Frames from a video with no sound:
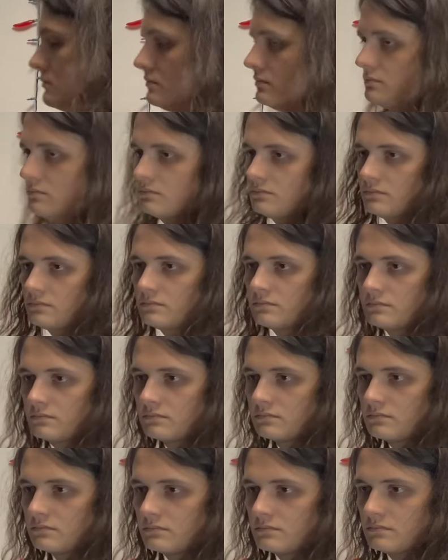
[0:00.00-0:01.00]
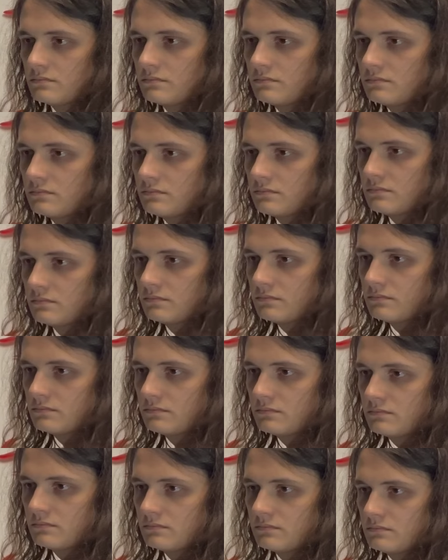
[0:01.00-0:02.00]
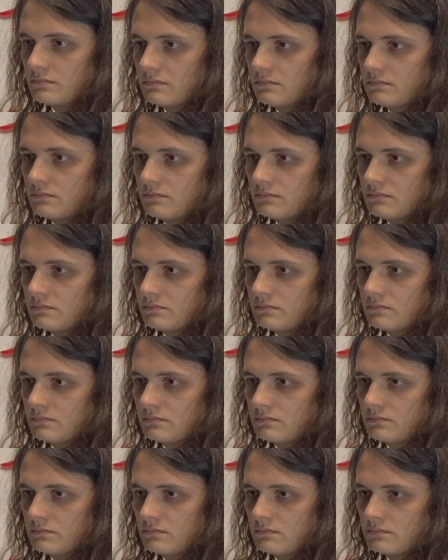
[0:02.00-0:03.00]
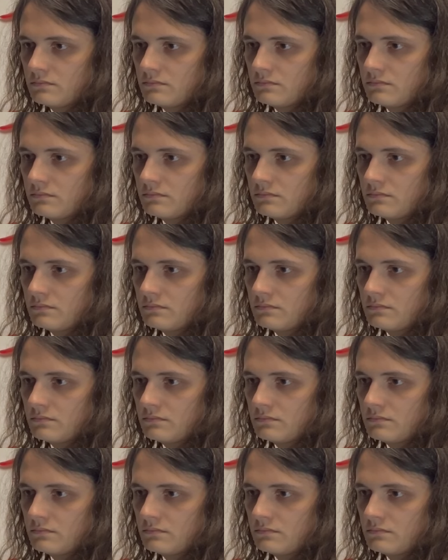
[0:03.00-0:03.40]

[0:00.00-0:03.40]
[no speech]